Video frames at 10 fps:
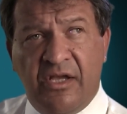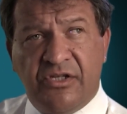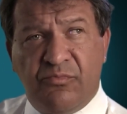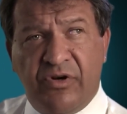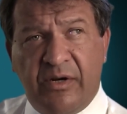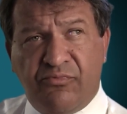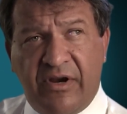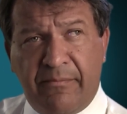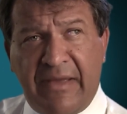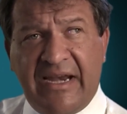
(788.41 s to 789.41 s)
to bring a
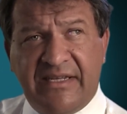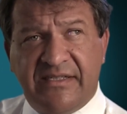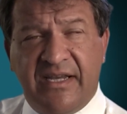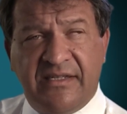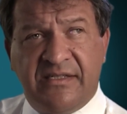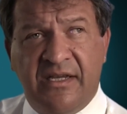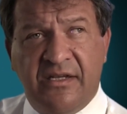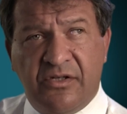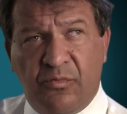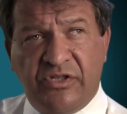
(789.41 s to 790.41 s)
pragmatic sense
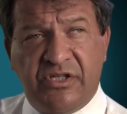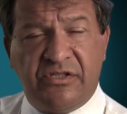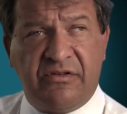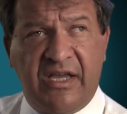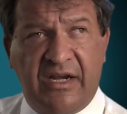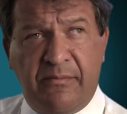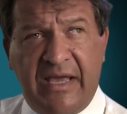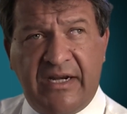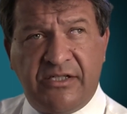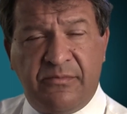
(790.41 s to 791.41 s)
to Westchester County
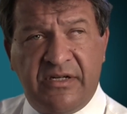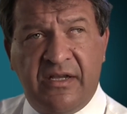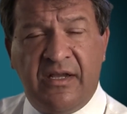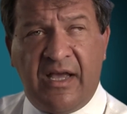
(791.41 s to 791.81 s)
management.